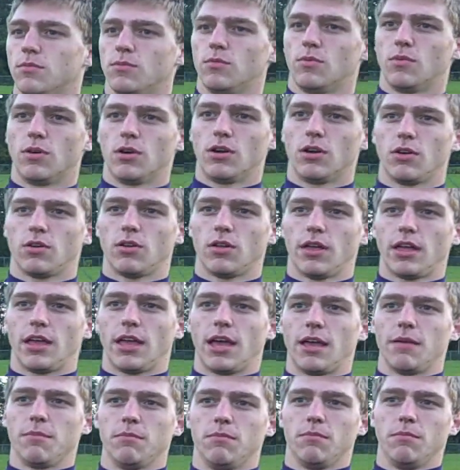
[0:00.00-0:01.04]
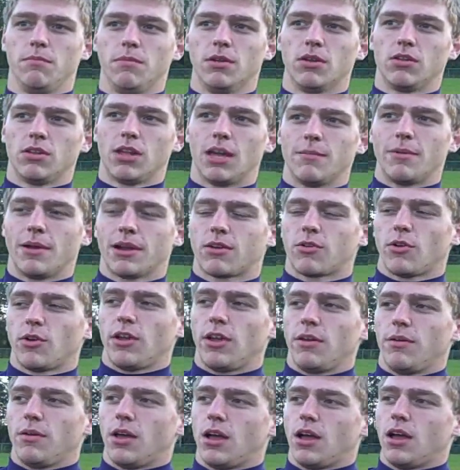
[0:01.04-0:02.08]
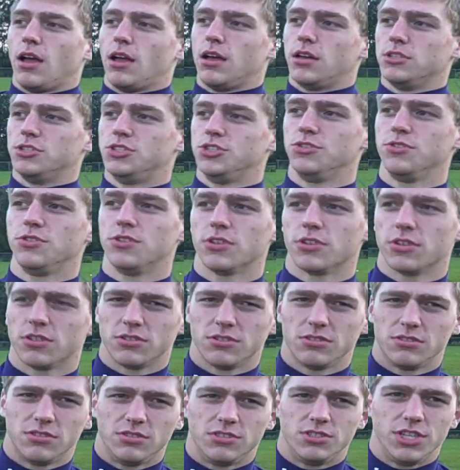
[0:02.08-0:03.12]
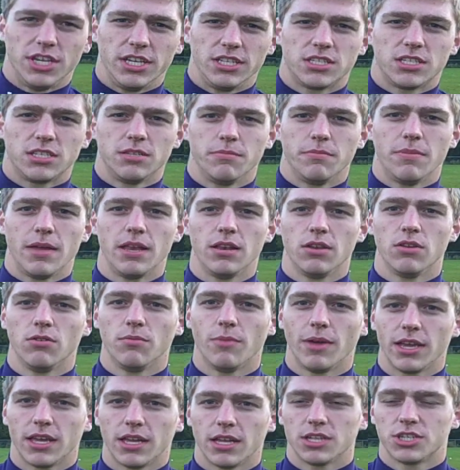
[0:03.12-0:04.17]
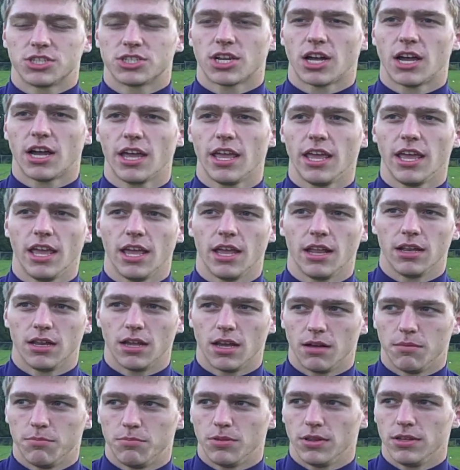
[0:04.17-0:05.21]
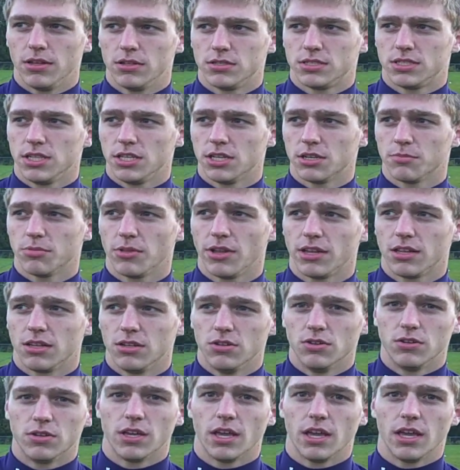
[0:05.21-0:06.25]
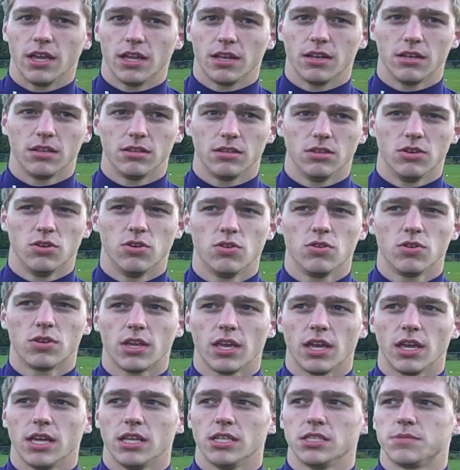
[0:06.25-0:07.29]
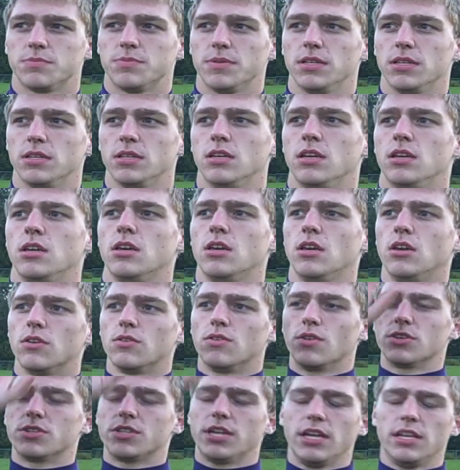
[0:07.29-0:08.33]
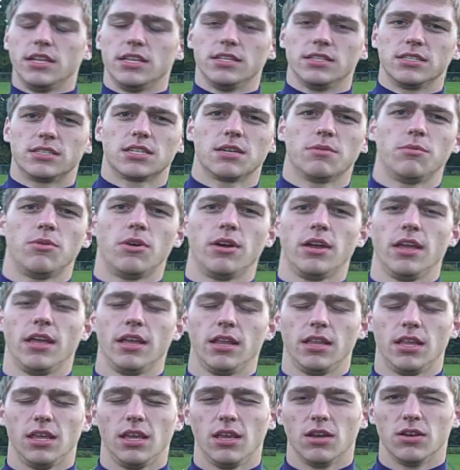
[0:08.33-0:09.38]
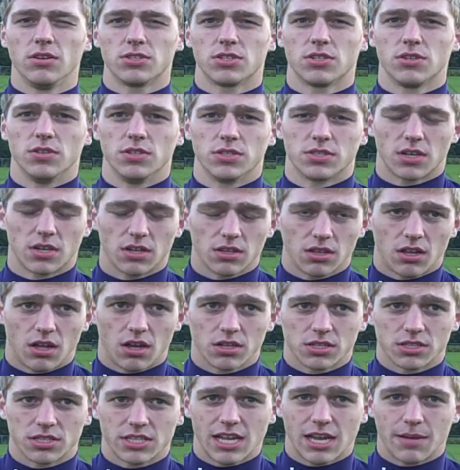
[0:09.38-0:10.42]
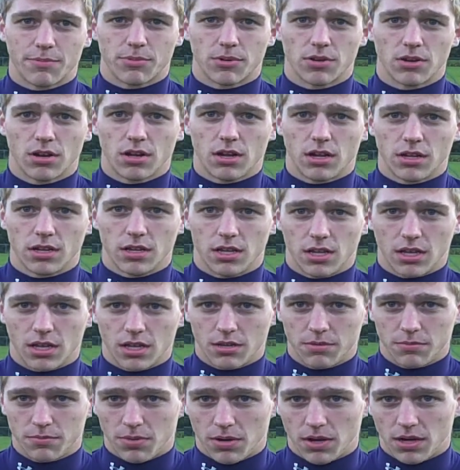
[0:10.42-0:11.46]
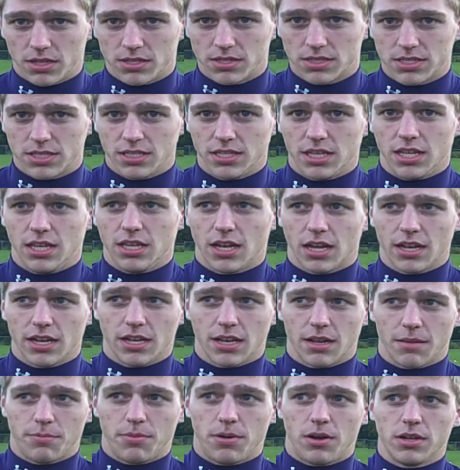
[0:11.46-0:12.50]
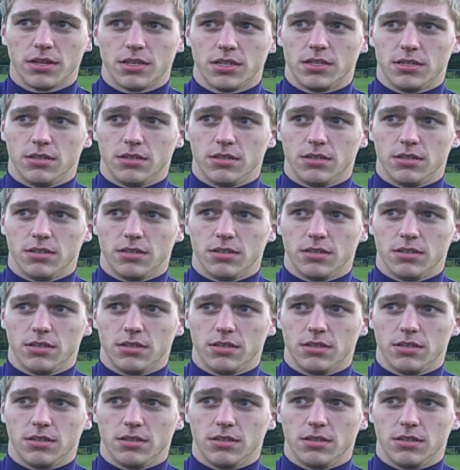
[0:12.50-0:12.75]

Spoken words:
Well, at middle linebacker, junior Jason Mendel might get a shot, and senior Blake LaHuke. And LaHuke's been rotating in somewhat, and he also is our long snapper on punts, and he got in at punt